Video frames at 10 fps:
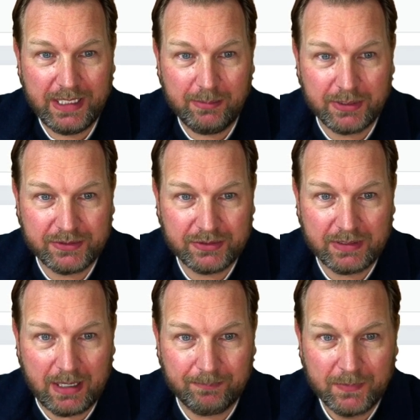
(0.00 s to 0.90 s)
image.
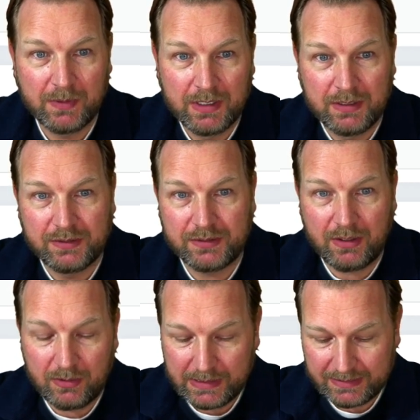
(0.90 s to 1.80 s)
Now,
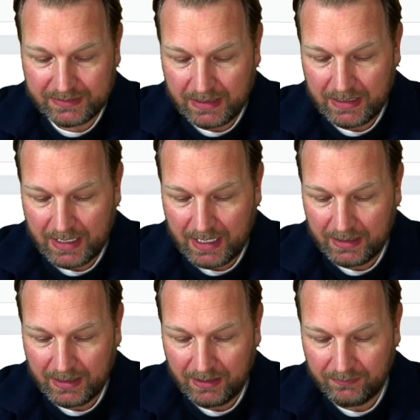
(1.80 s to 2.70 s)
so let's say
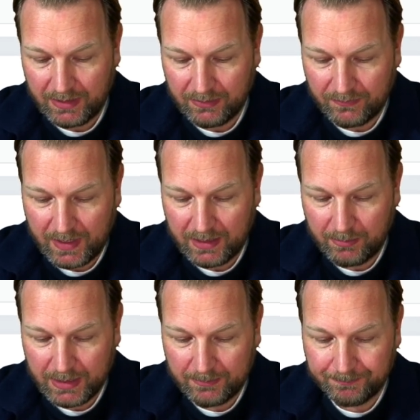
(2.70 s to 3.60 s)
I have a
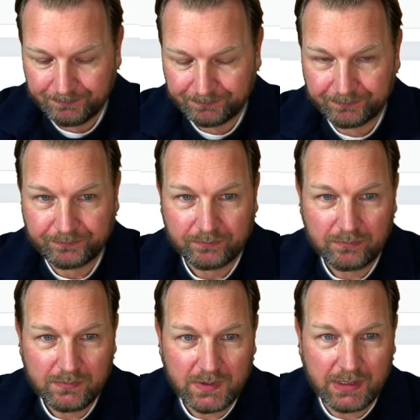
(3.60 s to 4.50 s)
fireman
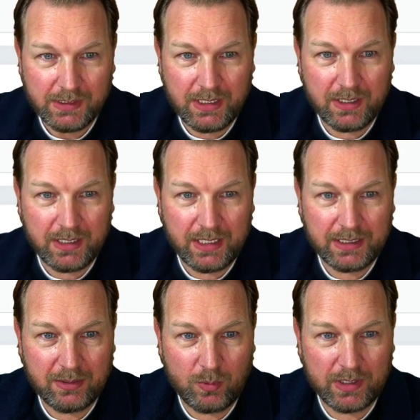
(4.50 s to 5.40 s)
here
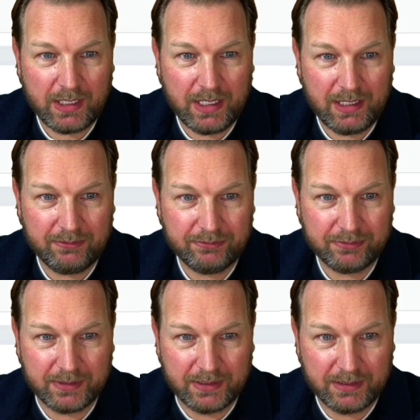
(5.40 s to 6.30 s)
and I want to
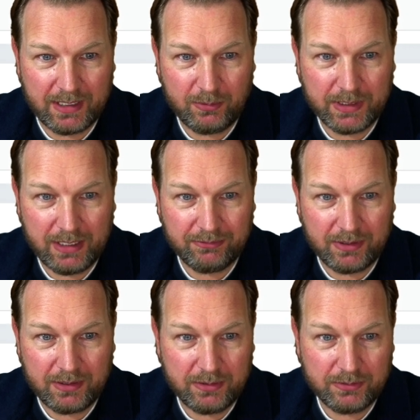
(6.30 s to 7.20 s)
have
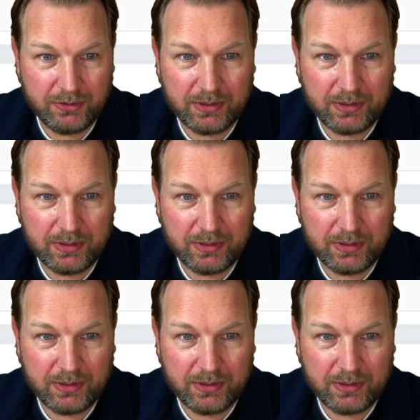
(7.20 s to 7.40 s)
oil.